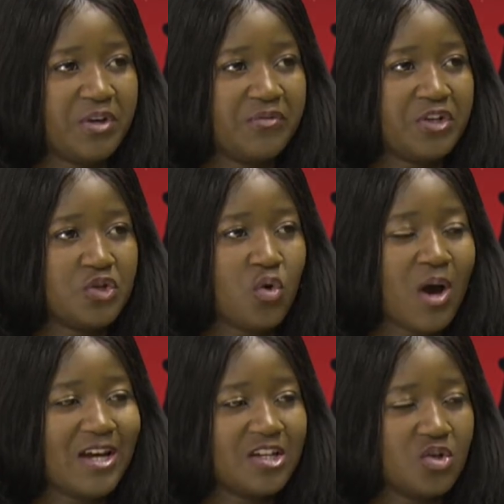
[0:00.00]
Even though
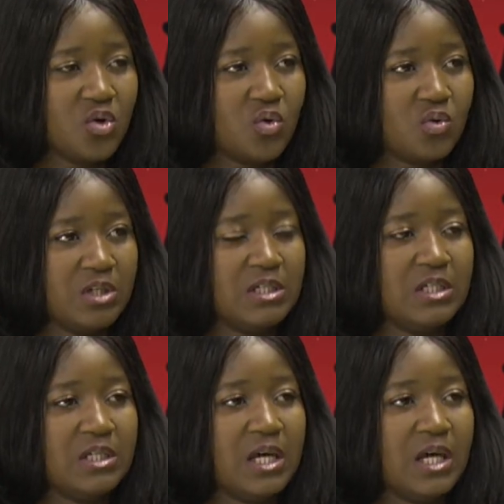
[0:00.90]
I know
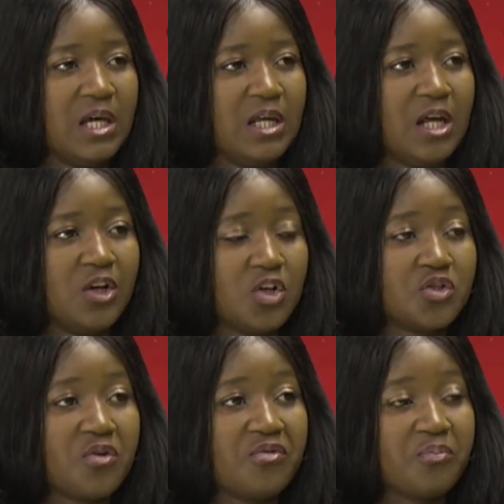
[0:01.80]
a
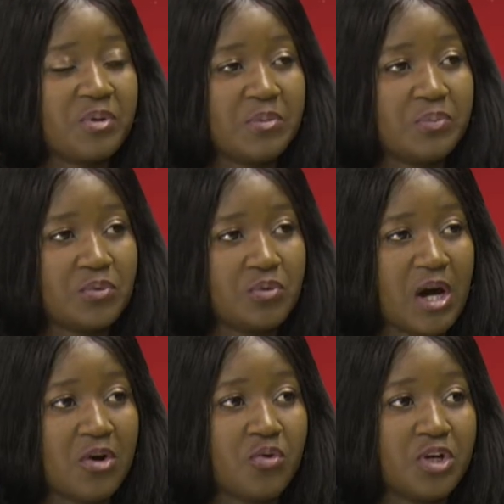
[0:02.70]
lot of people
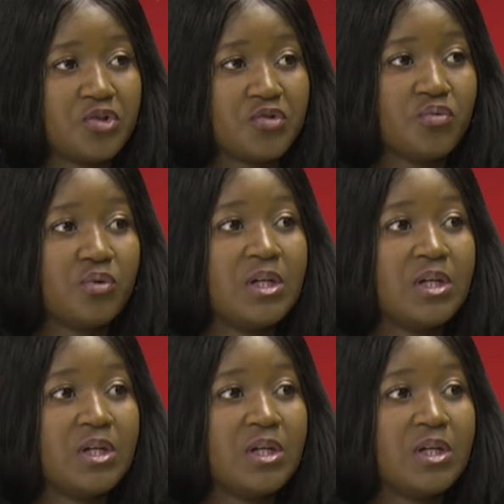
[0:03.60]
are going through